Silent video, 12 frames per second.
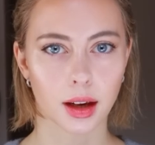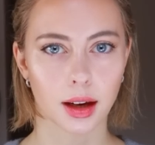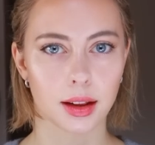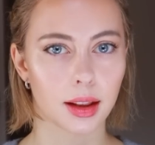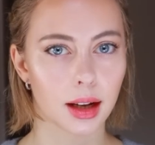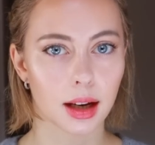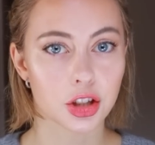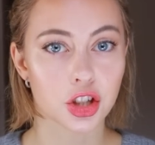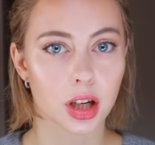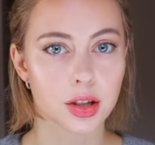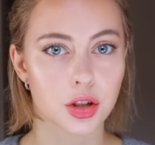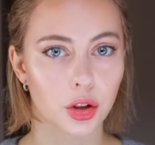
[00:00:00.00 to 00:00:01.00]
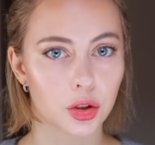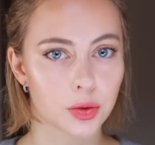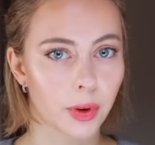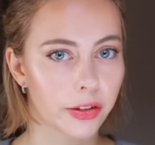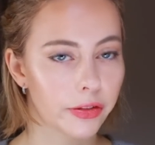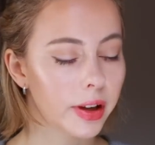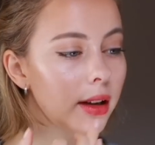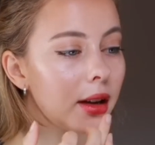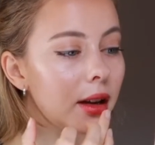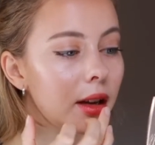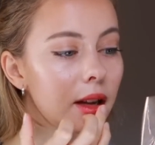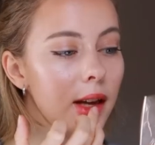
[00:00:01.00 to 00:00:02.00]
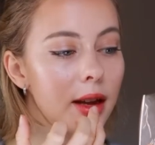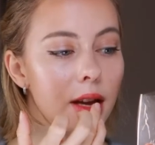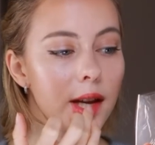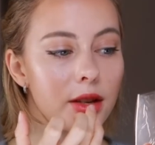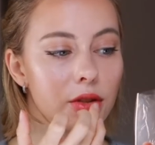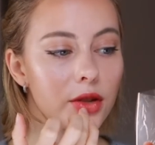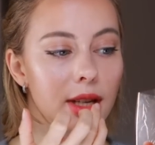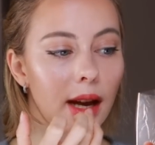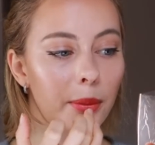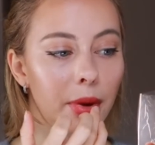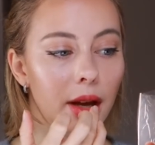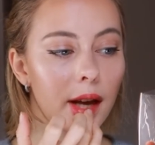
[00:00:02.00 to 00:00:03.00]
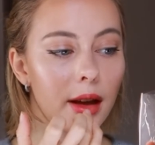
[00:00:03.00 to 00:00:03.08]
And then I just use my finger to dab.